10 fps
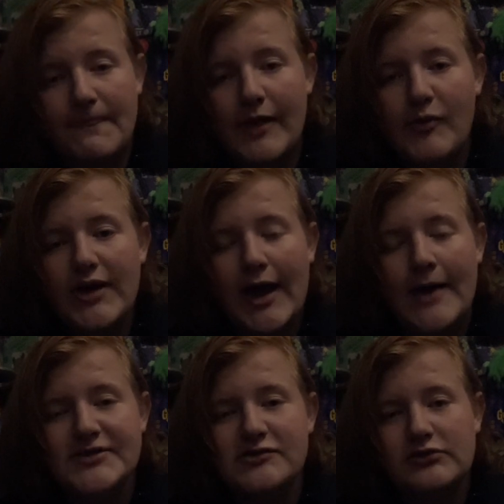That went
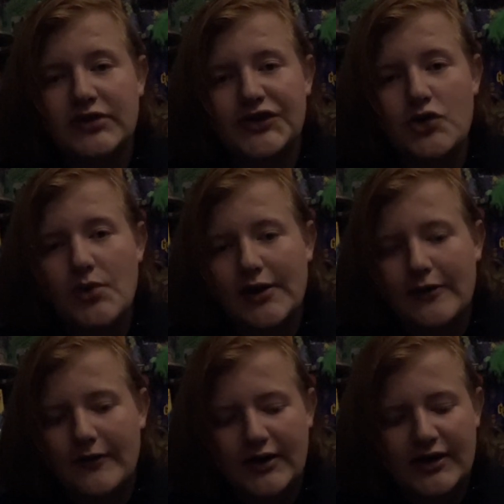absolutely
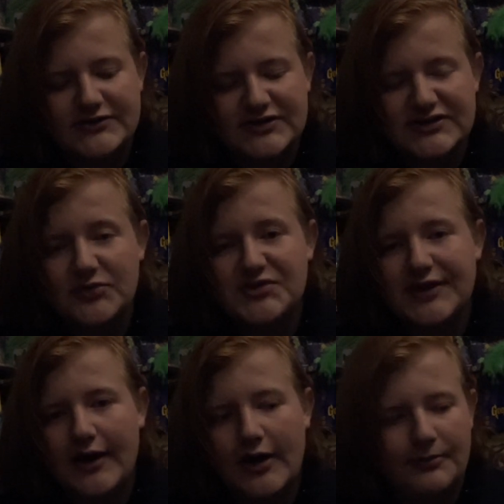nowhere, and it's just so
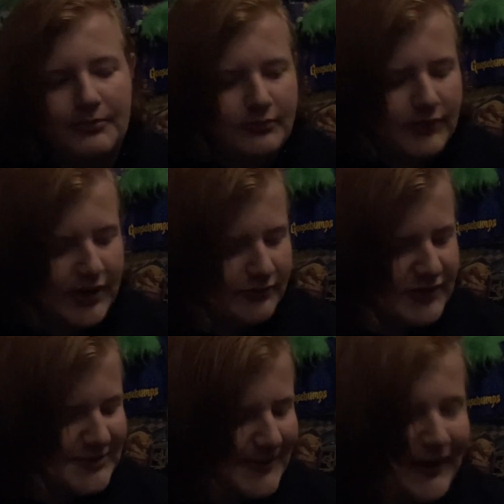sad. Like, we
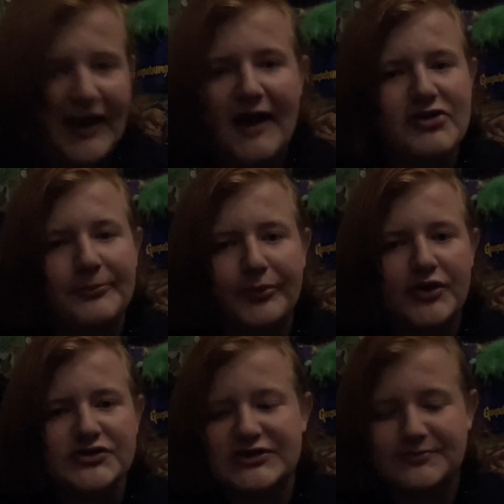spent half the
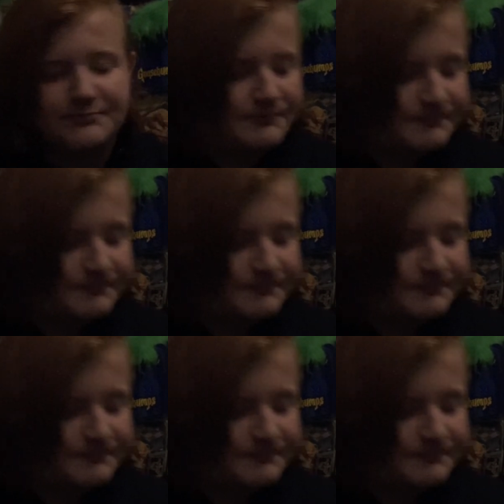book just